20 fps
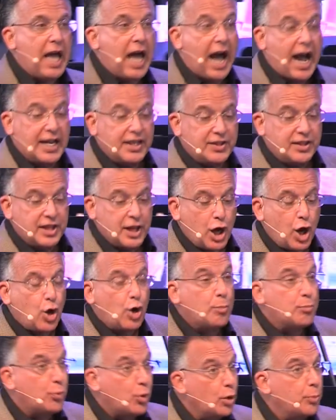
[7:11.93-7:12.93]
I think our
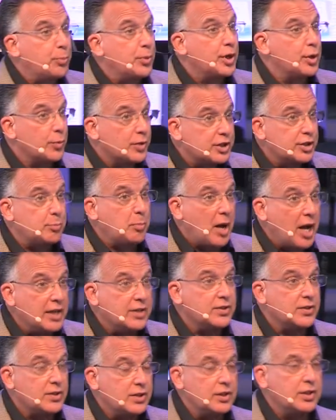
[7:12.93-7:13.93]
appropriate
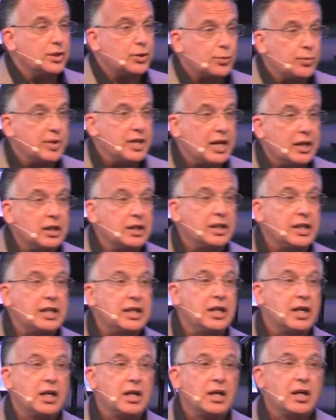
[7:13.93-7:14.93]
response to this
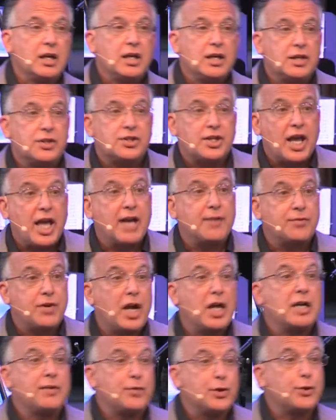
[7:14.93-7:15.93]
reality is to have
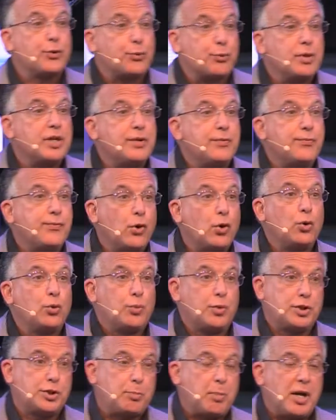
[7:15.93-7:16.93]
kind of a threefold
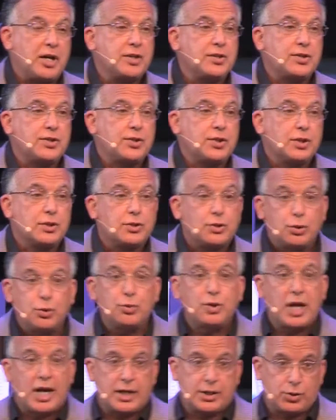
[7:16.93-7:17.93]
response to
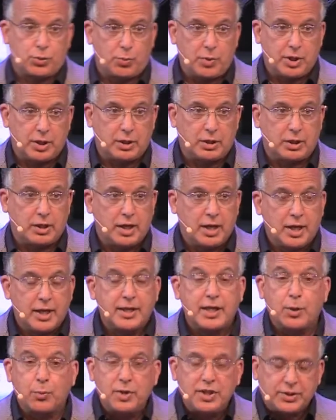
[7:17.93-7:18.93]
God's will
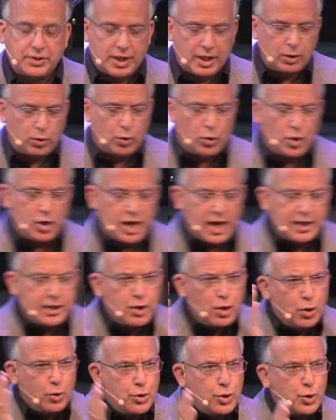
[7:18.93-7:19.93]
that we say, Lord, I
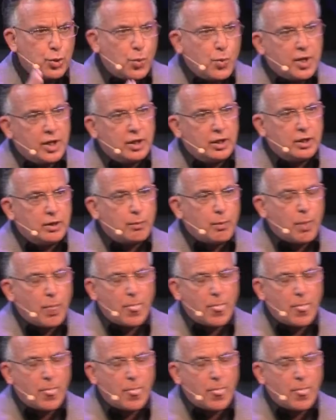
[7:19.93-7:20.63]
know your will,